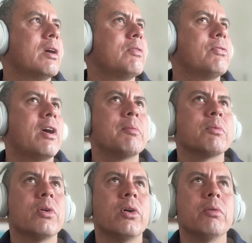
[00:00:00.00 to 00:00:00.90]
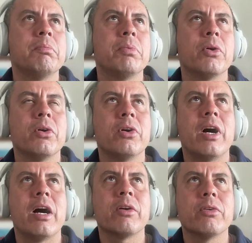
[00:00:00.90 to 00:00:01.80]
a farm called Pro
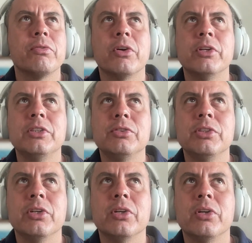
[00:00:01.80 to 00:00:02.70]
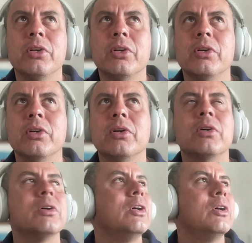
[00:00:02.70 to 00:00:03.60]
Agroforestry
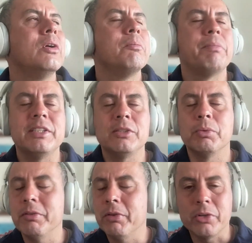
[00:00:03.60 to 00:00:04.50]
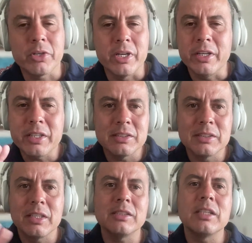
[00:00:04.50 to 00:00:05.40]
or Peace River
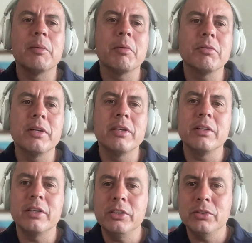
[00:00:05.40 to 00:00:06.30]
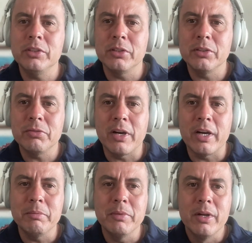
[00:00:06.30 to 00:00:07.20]
Organics. That's the name of the nursery or the
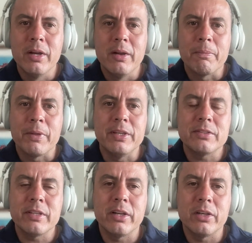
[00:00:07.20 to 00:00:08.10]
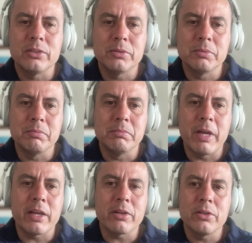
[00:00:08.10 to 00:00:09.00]
farm. He sells
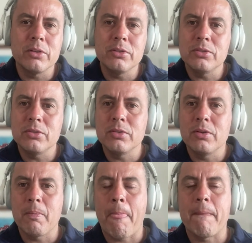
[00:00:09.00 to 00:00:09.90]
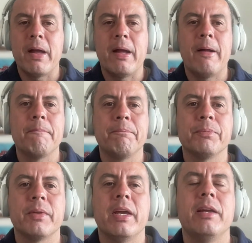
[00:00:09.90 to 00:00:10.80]
mangoes
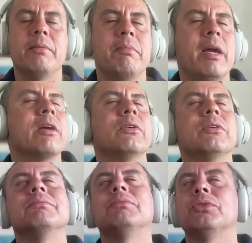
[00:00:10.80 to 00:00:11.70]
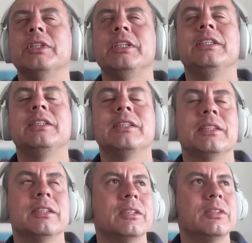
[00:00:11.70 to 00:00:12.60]
and mango trees
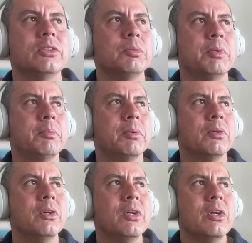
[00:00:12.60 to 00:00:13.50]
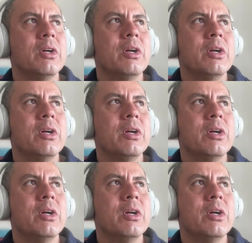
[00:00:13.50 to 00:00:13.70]
to people.